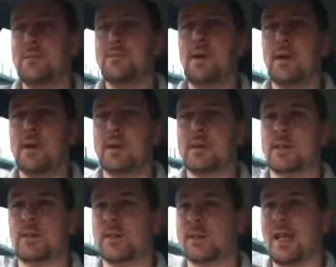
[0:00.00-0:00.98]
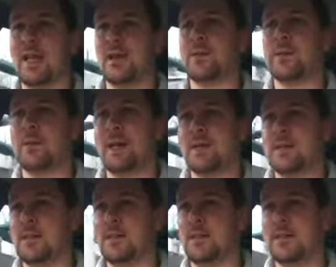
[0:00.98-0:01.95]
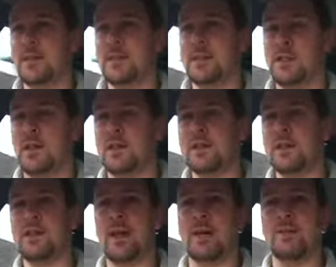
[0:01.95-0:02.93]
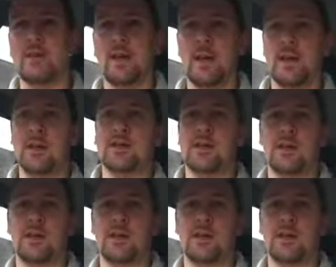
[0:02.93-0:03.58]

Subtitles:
mirror someone's language back to them, and you just can't do that via